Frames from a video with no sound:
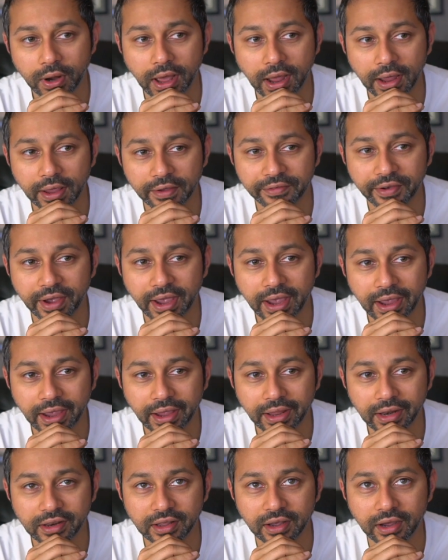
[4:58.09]
I've
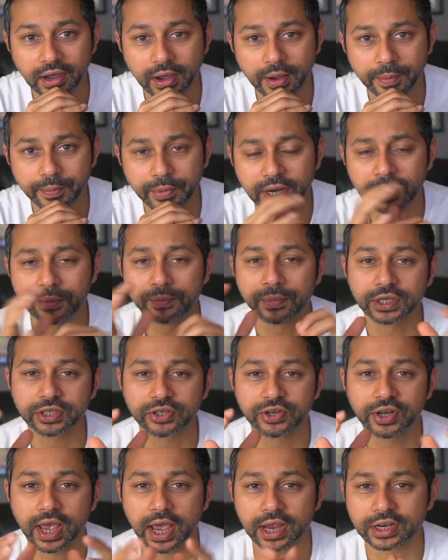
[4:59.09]
had a pretty
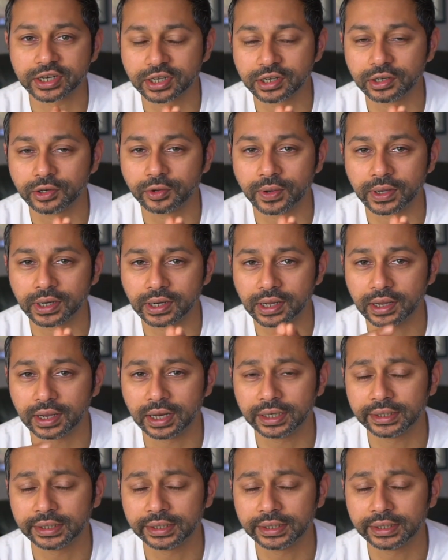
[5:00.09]
mixed reaction to it.